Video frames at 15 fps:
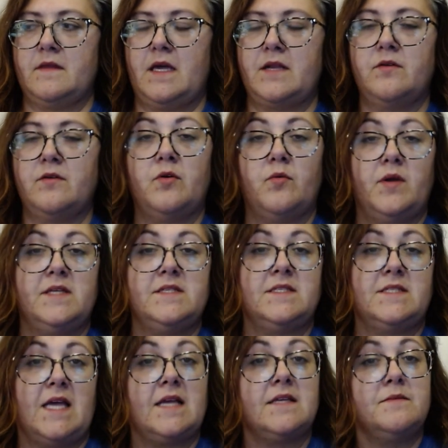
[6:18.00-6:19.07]
I don't know what his
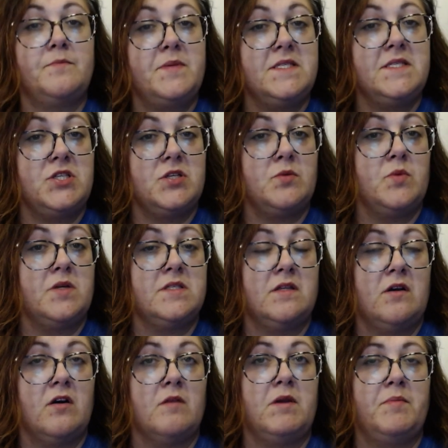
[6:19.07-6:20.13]
exact position was in
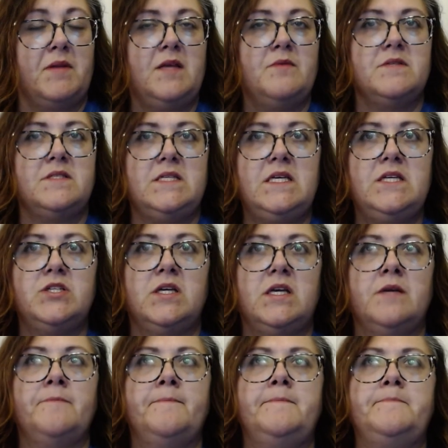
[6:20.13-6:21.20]
the army, but he was
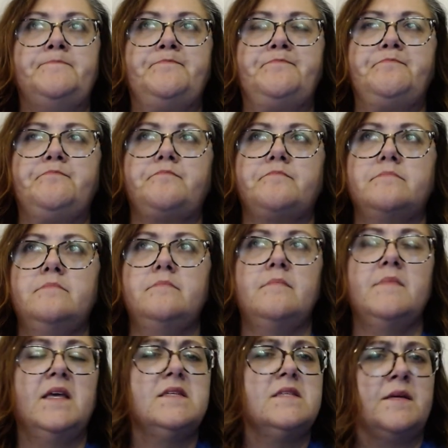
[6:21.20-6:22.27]
teaching
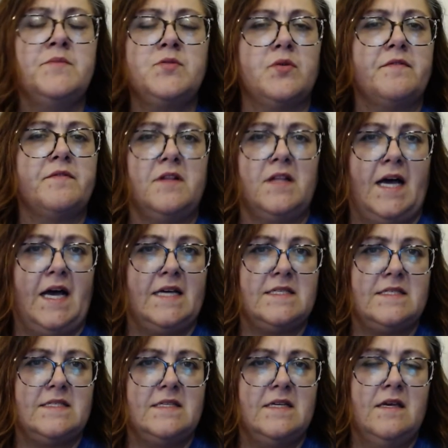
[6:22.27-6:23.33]
some sort of
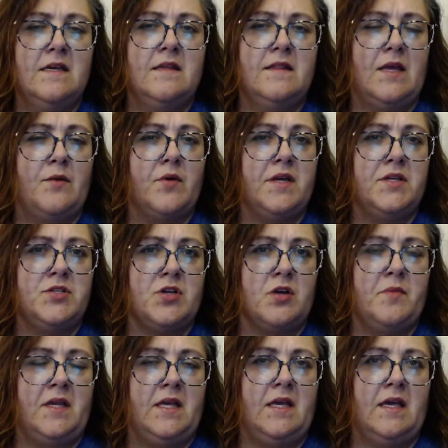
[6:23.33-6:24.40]
class. They were in
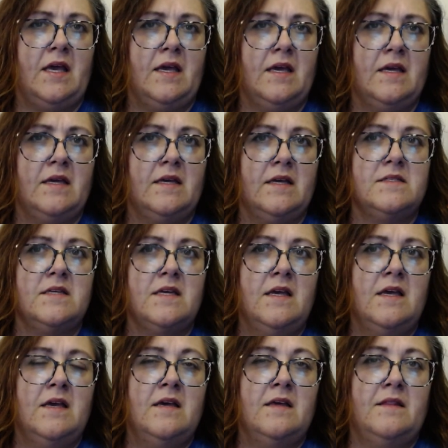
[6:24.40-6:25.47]
Germany, and
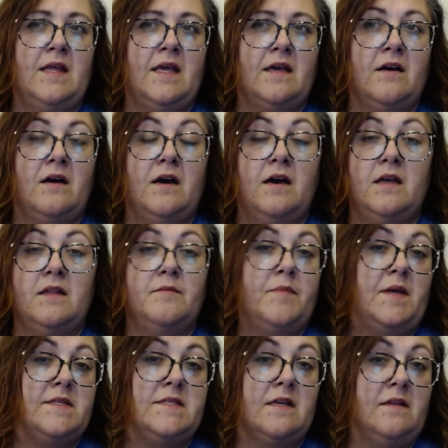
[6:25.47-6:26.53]
they got
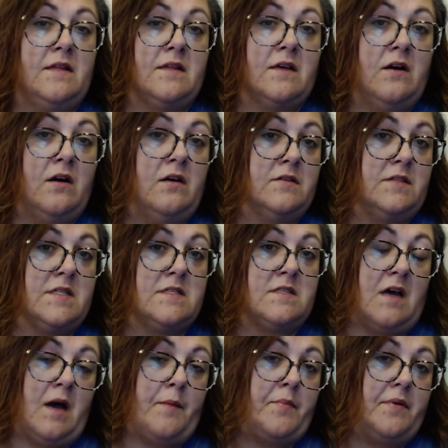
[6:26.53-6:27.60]
basically the call to
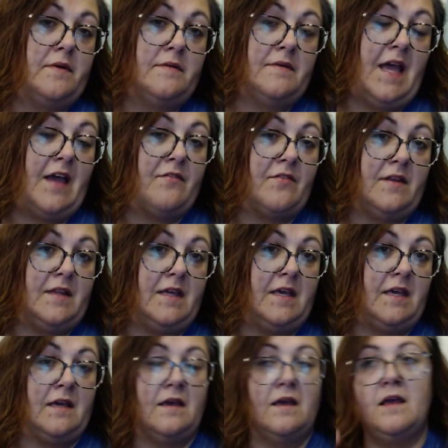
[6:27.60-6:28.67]
stop
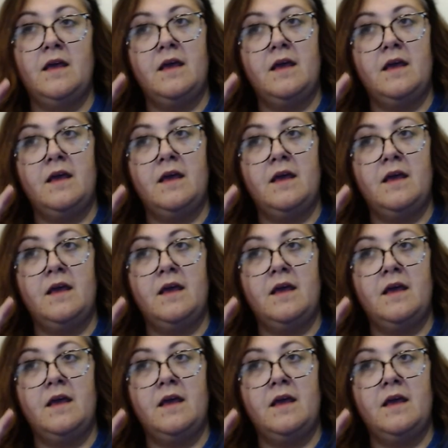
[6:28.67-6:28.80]
everything